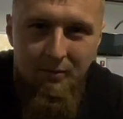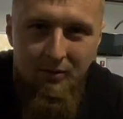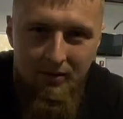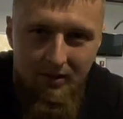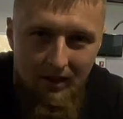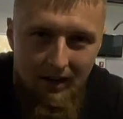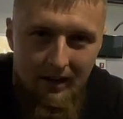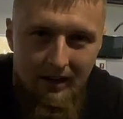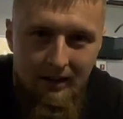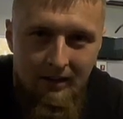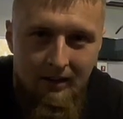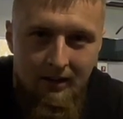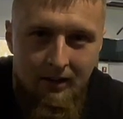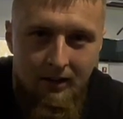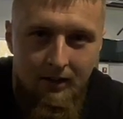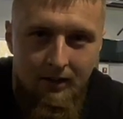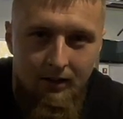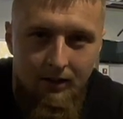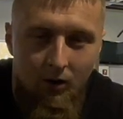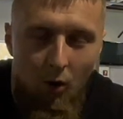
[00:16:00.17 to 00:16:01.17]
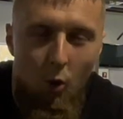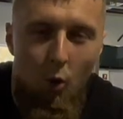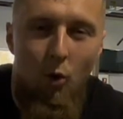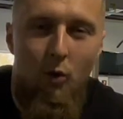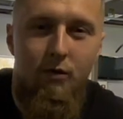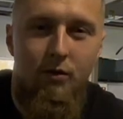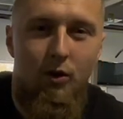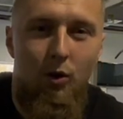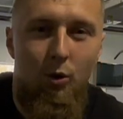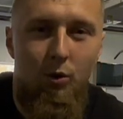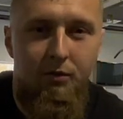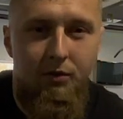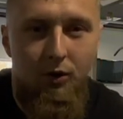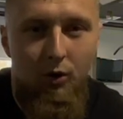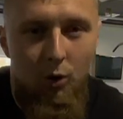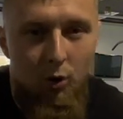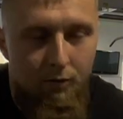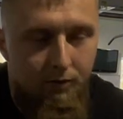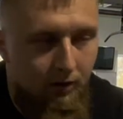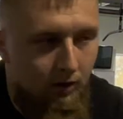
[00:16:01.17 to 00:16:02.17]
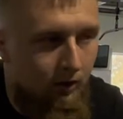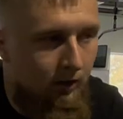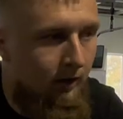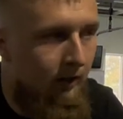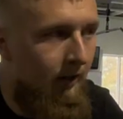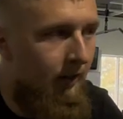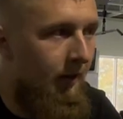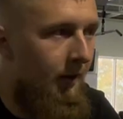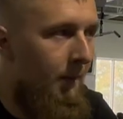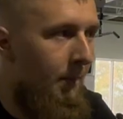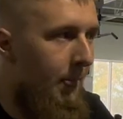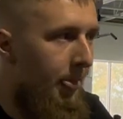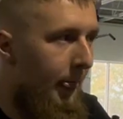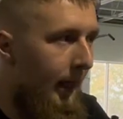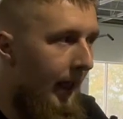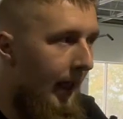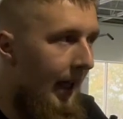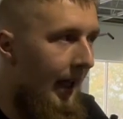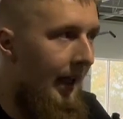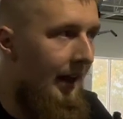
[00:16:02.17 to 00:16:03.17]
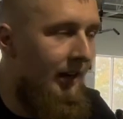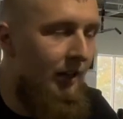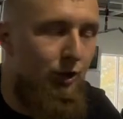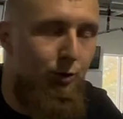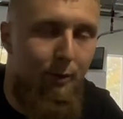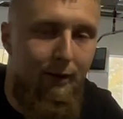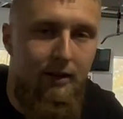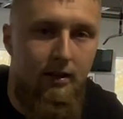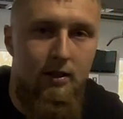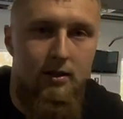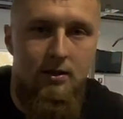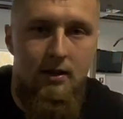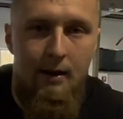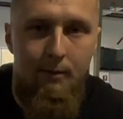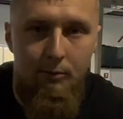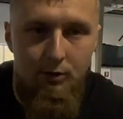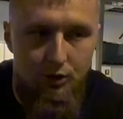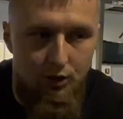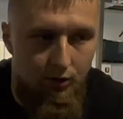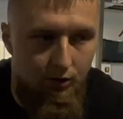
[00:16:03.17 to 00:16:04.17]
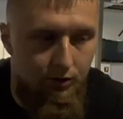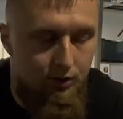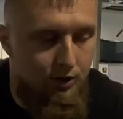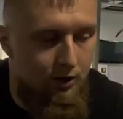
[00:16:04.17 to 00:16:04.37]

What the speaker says: thing over and over and over and expecting the same results.